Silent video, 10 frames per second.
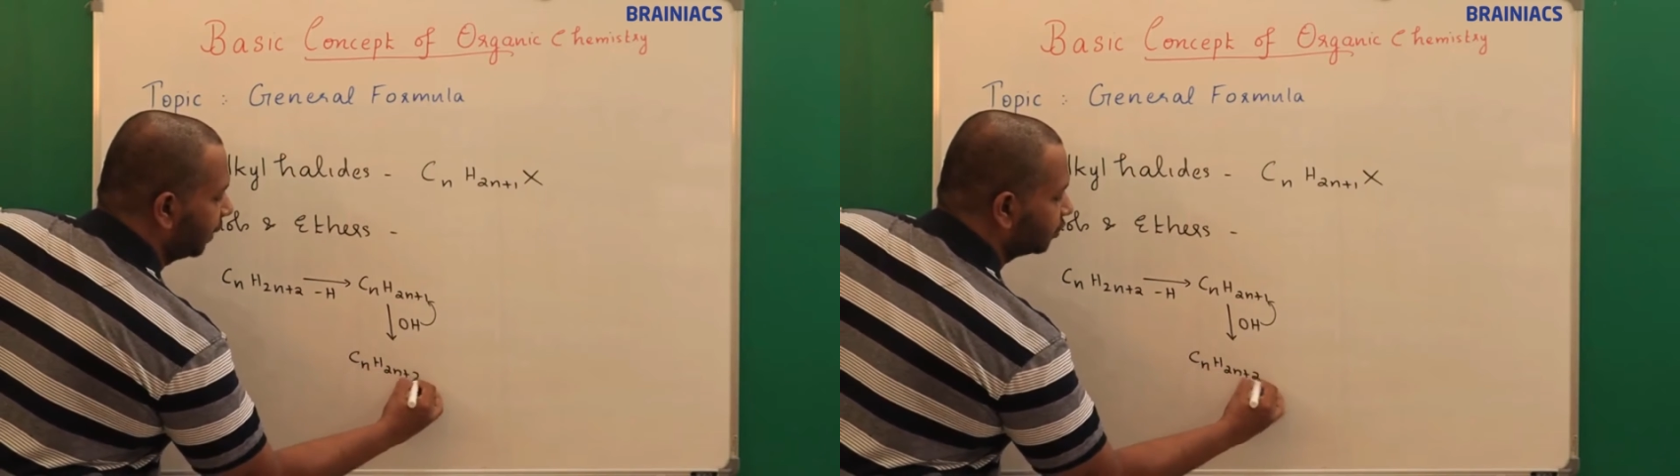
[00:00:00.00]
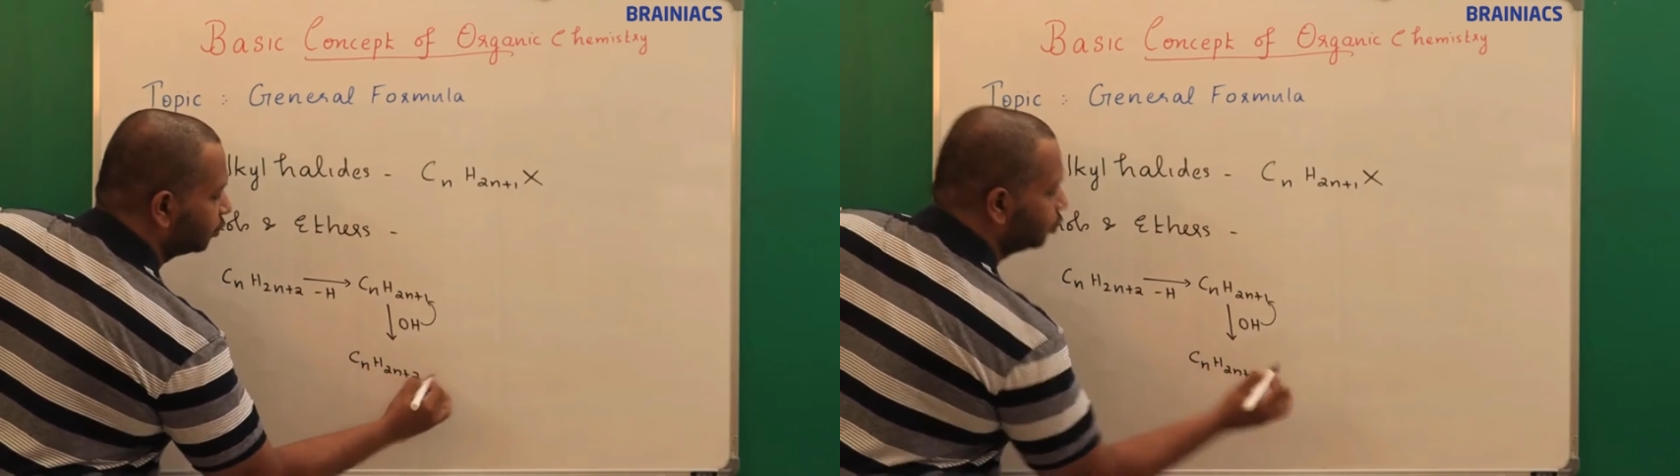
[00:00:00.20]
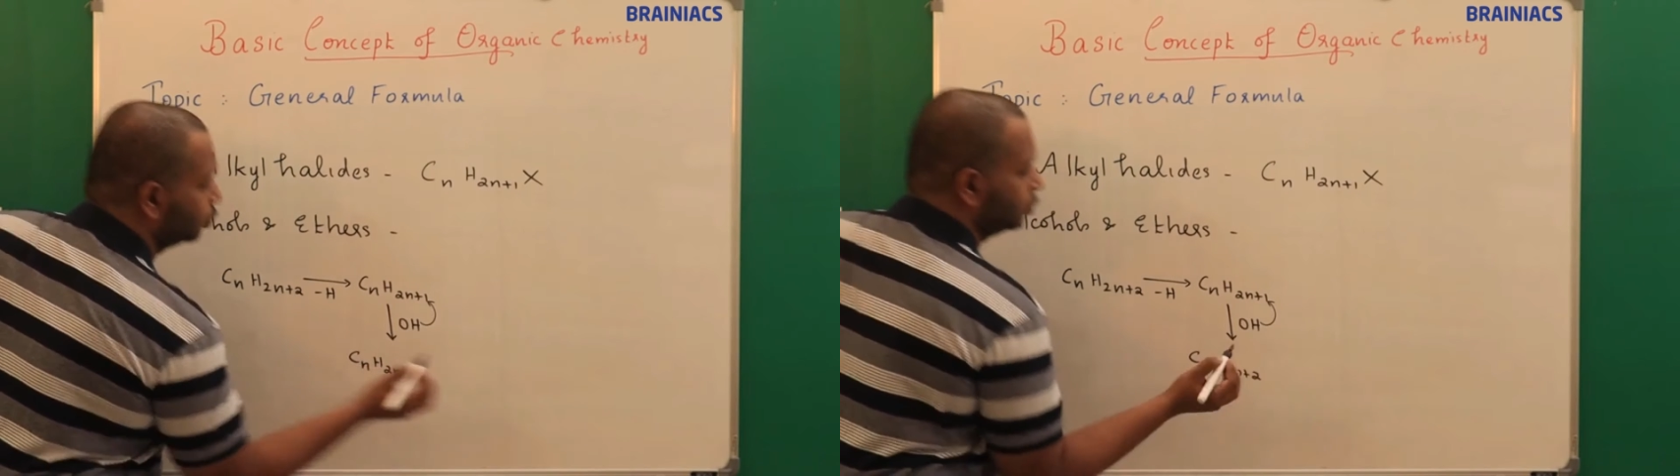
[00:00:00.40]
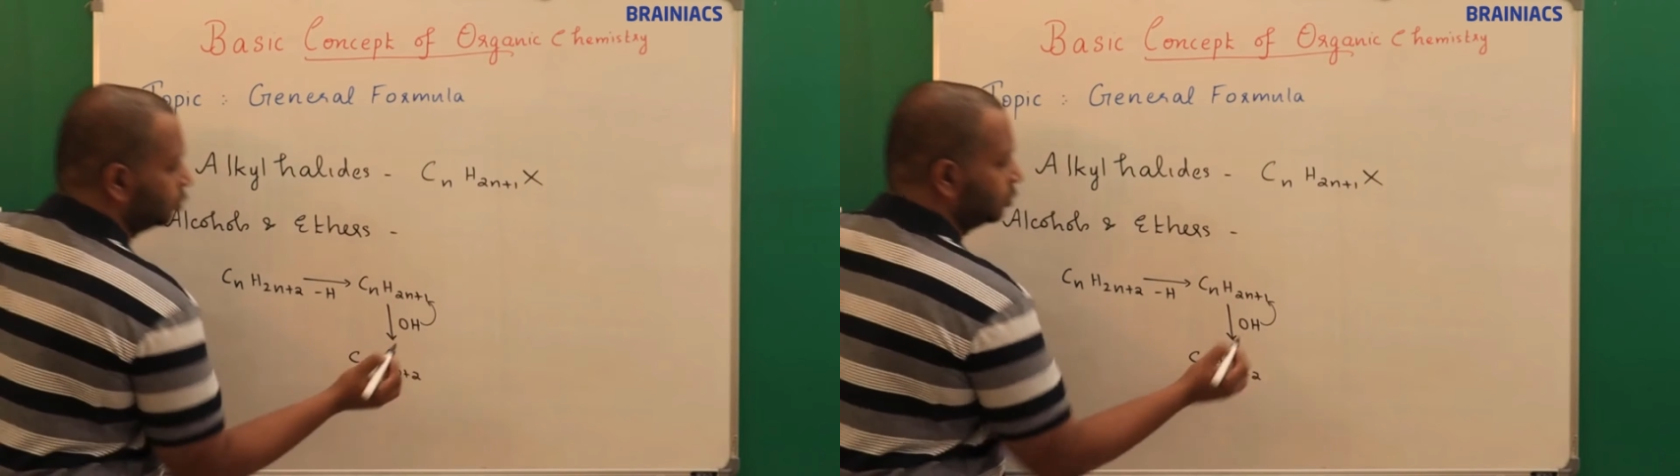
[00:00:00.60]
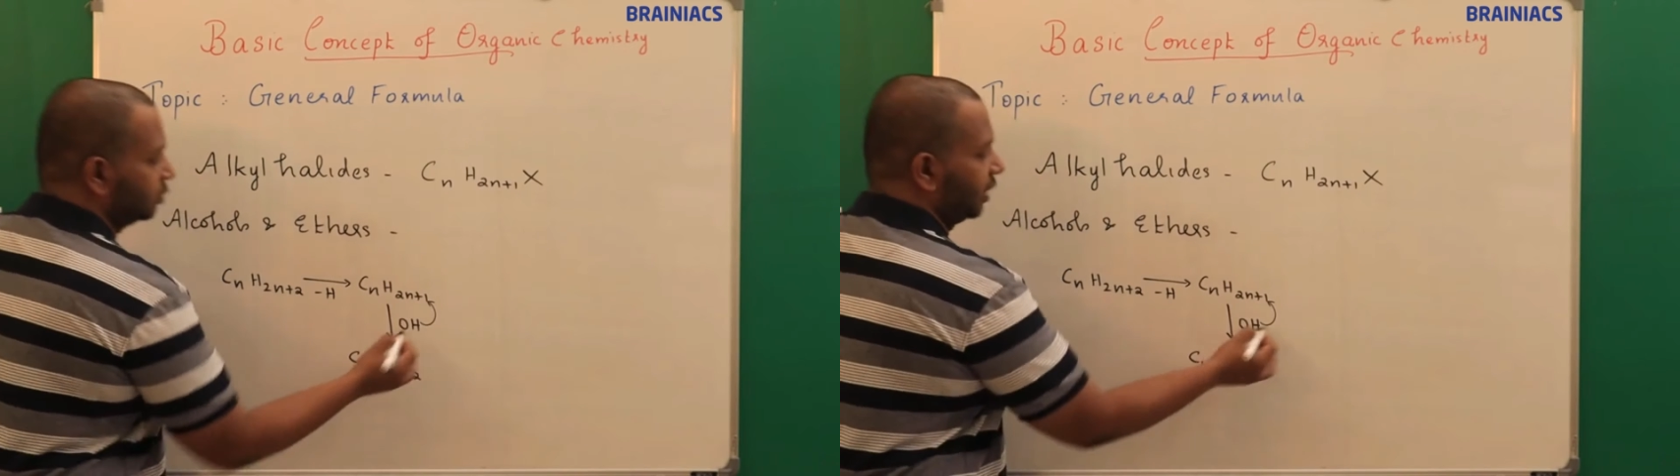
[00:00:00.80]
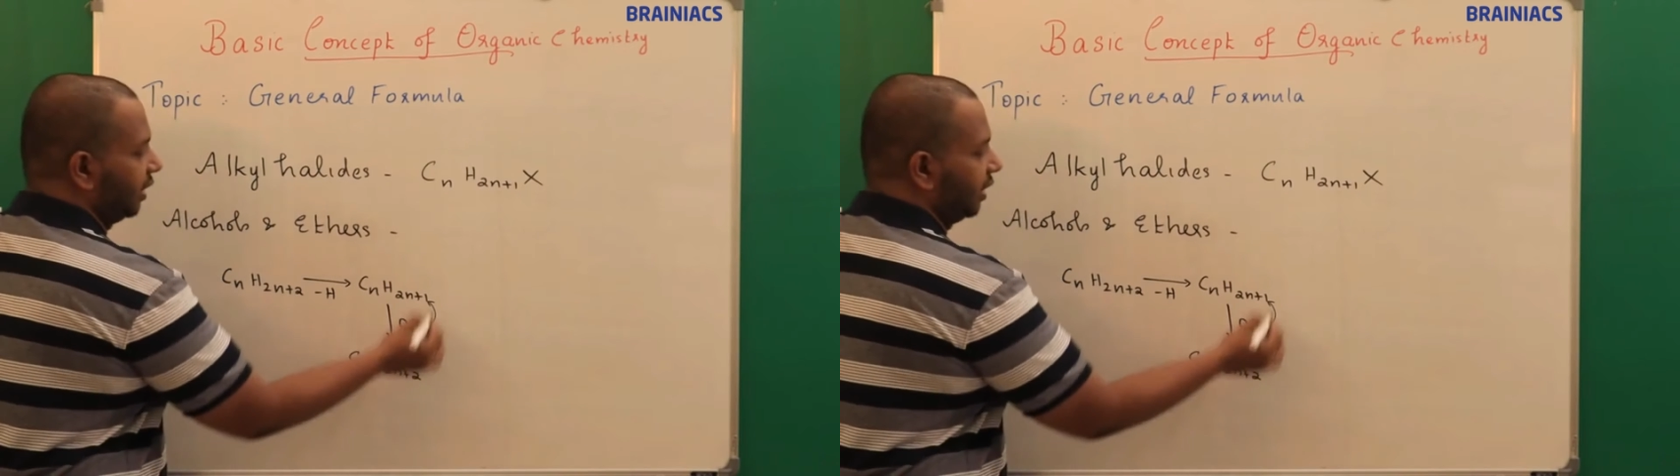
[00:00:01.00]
plus 2,